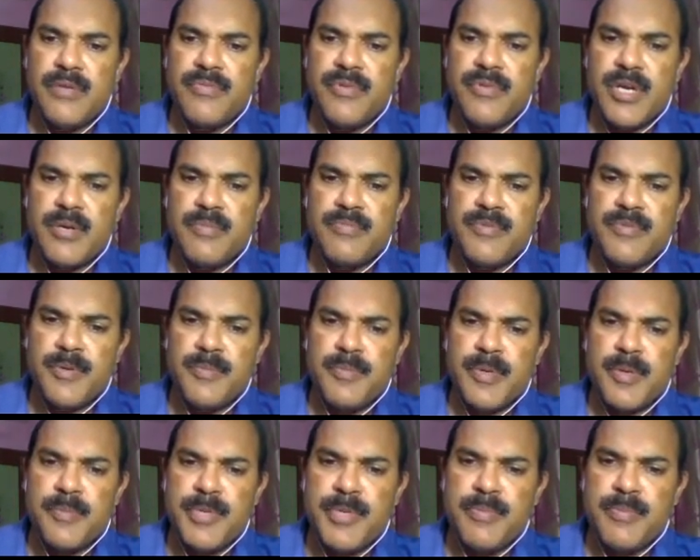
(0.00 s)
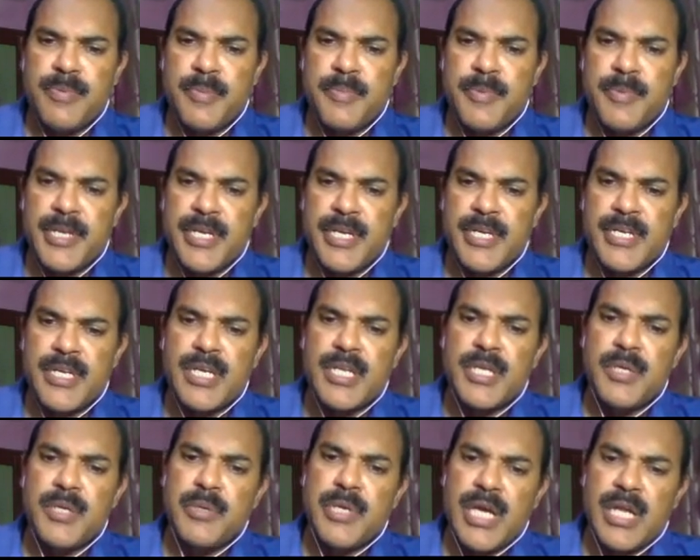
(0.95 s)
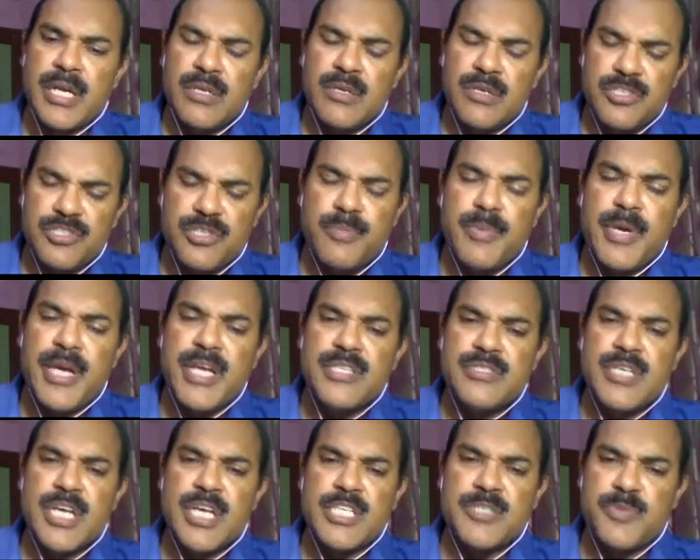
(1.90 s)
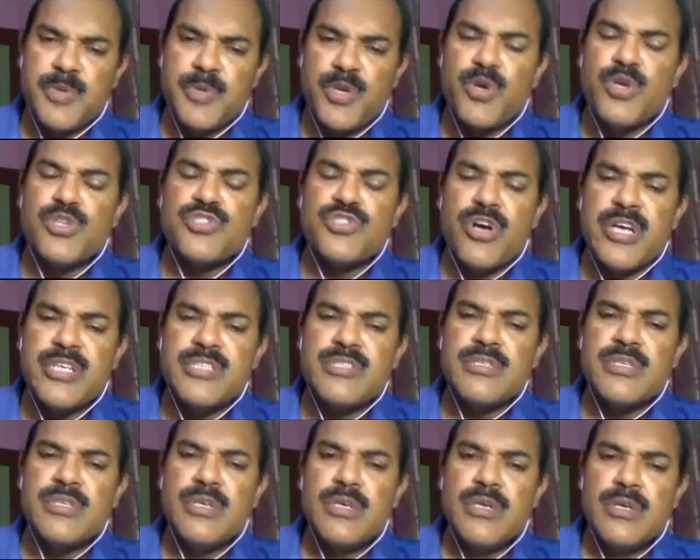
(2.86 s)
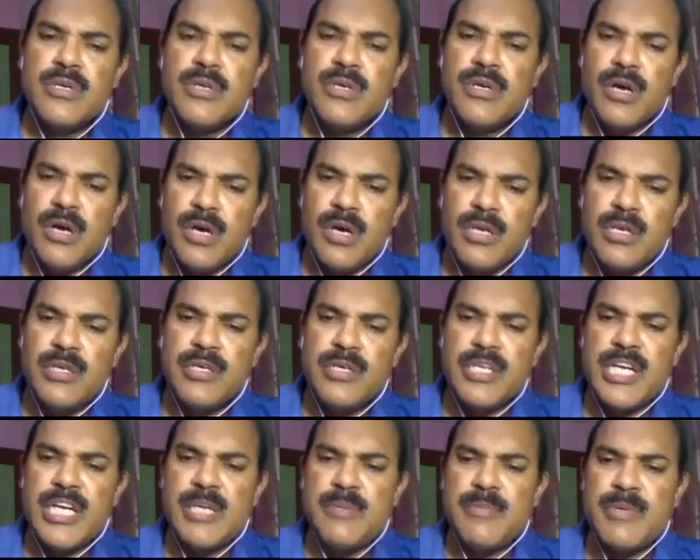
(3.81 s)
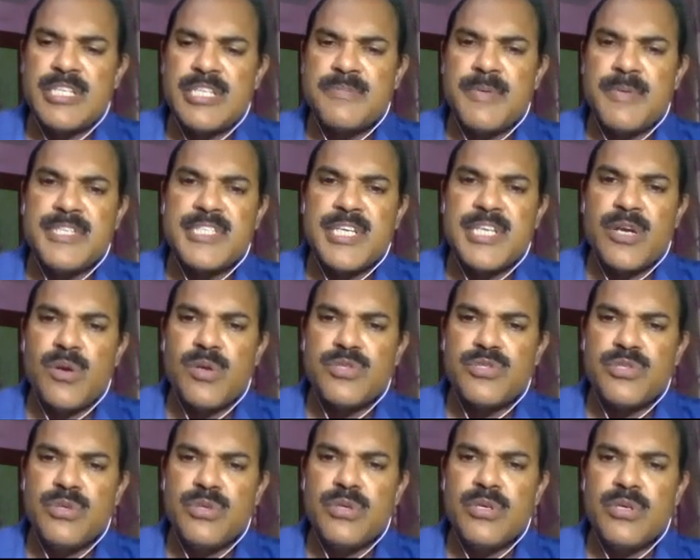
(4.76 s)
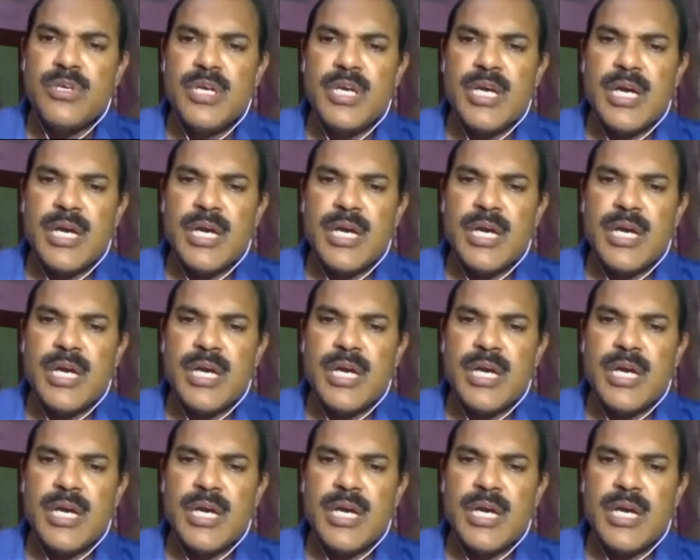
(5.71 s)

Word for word: Different prefabricated. You can customize as per your choice or ready-made splints are also